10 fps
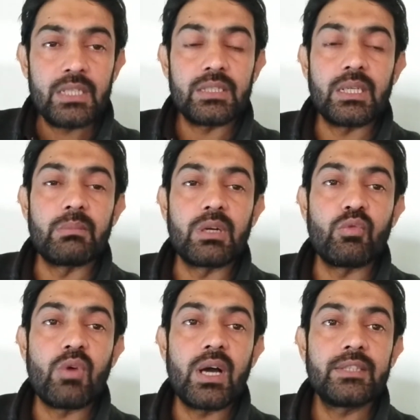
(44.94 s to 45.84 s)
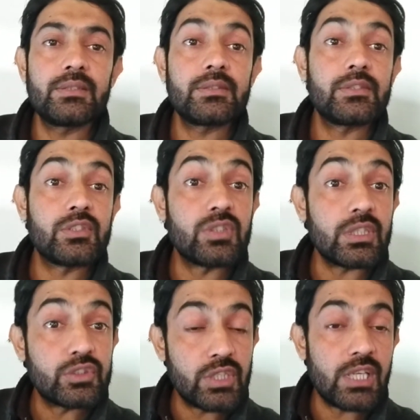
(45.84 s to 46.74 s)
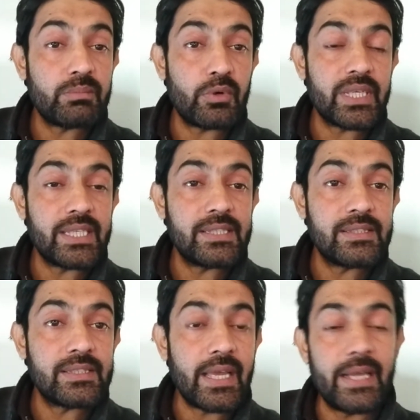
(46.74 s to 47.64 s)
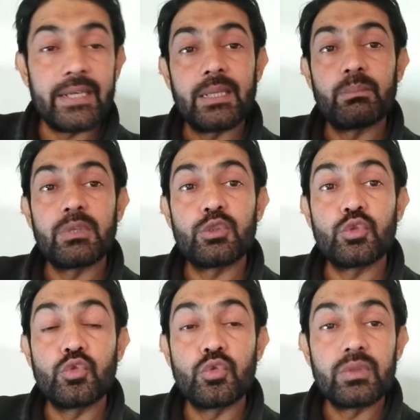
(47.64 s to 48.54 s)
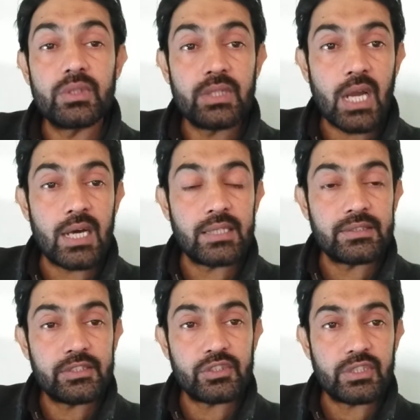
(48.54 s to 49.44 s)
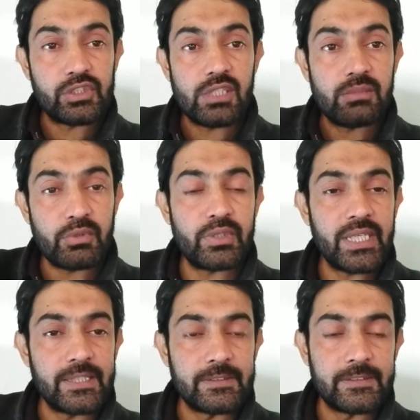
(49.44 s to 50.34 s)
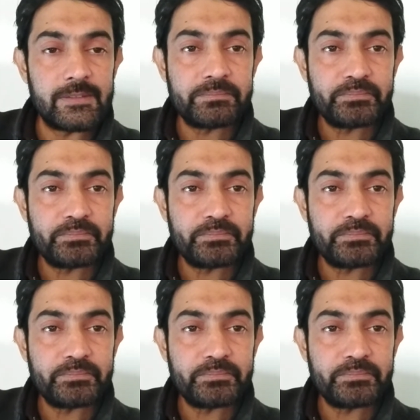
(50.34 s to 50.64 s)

Number one, structural proteins, and number two, non-structural proteins.